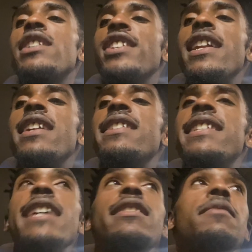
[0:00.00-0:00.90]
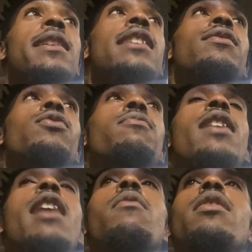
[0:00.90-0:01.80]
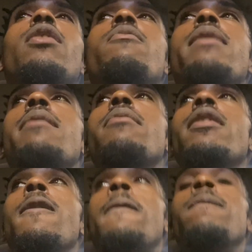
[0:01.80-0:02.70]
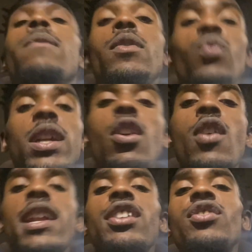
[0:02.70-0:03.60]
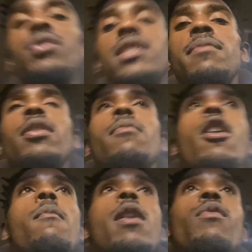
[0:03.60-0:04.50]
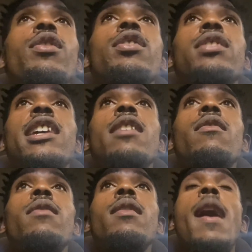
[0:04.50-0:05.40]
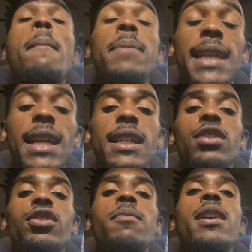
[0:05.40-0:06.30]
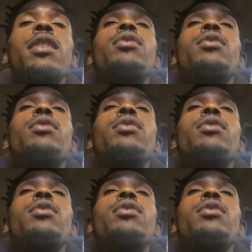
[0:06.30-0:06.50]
Shout out to Texas, man, too, bro. I want to go back, bro. We going to Houston, bro. Mark my words, man. I'm taking a trip out to